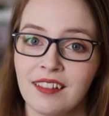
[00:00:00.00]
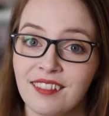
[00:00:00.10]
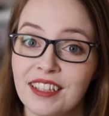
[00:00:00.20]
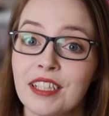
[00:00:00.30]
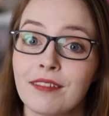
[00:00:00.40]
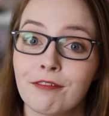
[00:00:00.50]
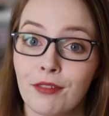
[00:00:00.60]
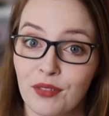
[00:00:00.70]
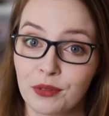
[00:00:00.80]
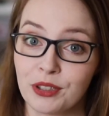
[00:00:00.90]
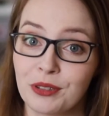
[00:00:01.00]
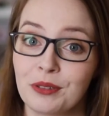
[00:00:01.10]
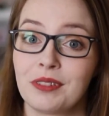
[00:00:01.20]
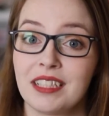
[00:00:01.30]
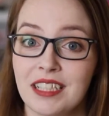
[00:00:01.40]
live
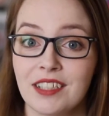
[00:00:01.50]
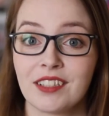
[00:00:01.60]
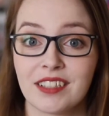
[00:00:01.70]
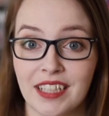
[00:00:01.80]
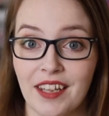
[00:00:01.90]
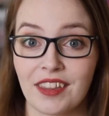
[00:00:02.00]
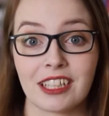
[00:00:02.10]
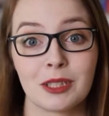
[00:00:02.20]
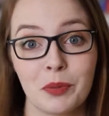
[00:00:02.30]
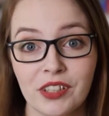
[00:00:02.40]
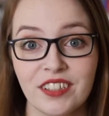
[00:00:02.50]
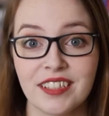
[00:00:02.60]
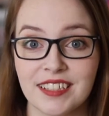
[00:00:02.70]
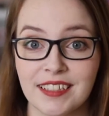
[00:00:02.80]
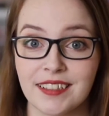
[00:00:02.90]
through near-death
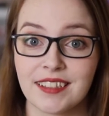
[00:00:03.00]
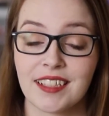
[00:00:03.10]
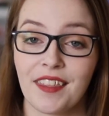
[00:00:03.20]
experiences,